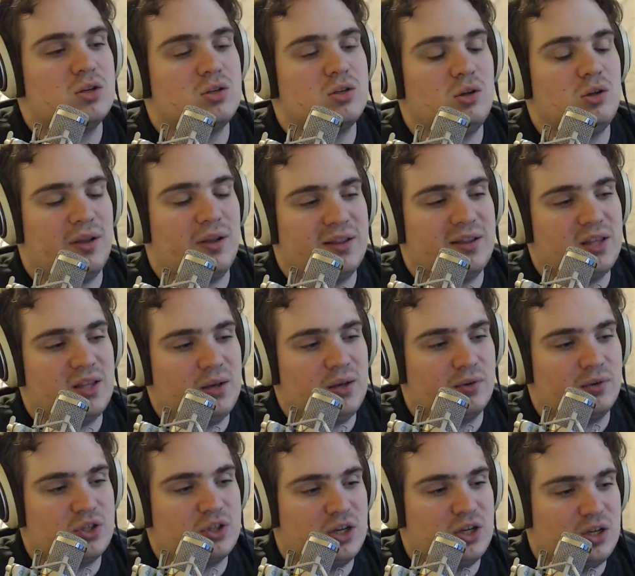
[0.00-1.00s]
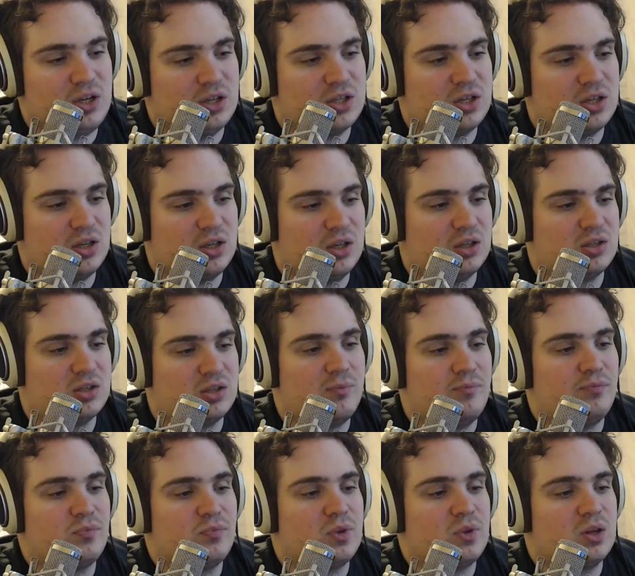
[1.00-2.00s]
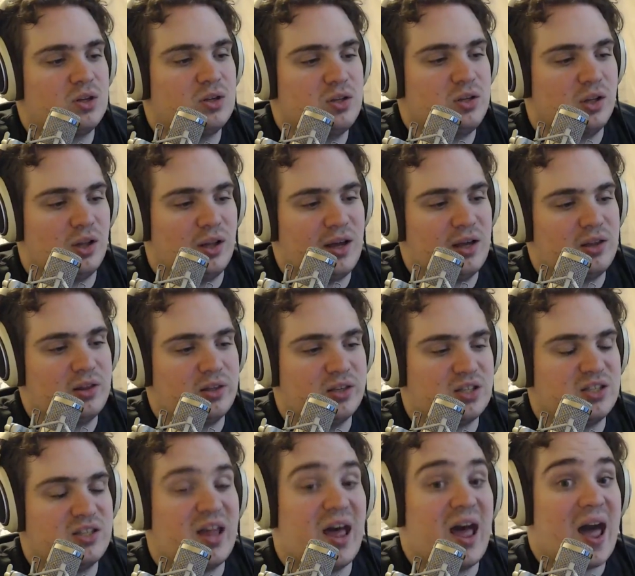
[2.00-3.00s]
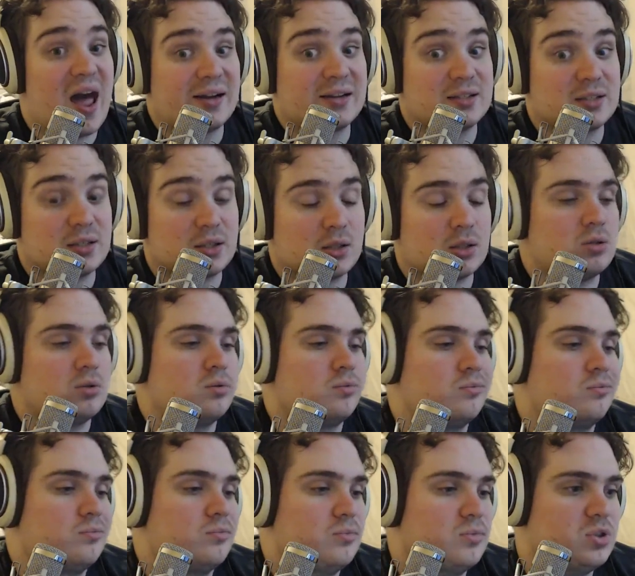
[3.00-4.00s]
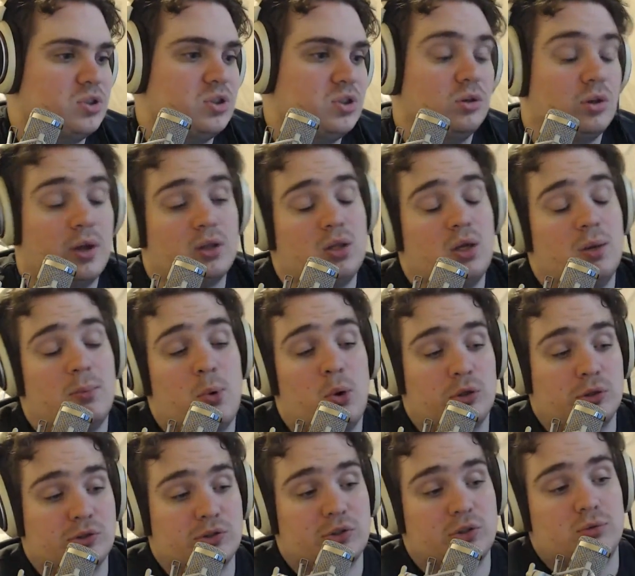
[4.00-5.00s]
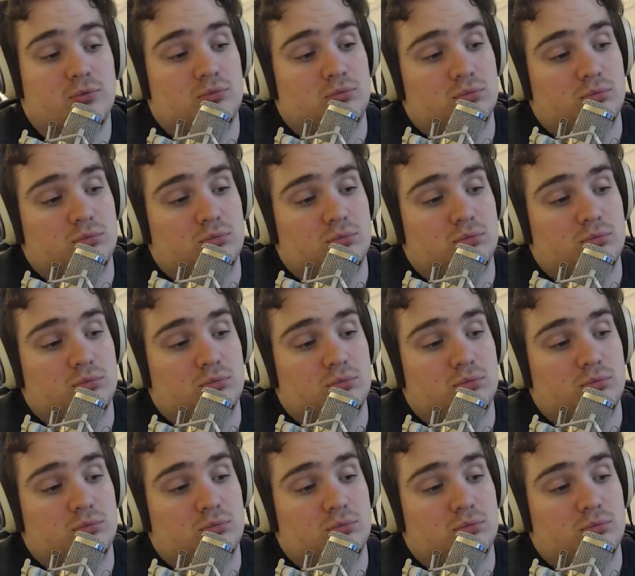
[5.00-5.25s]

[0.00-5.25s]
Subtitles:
Do you like the Evil Geniuses? Do you like the Stacks? Do you like the Immortals?